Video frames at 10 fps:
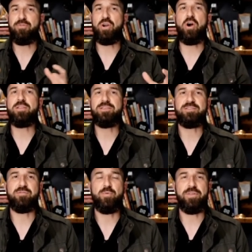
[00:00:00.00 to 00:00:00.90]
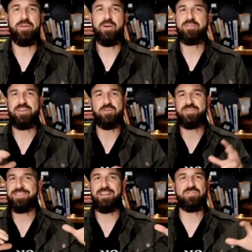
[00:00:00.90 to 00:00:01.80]
regardless of where they are? Because I know
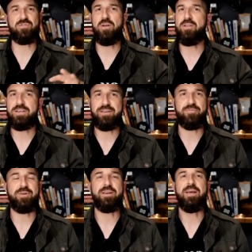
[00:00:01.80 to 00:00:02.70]
states are all in different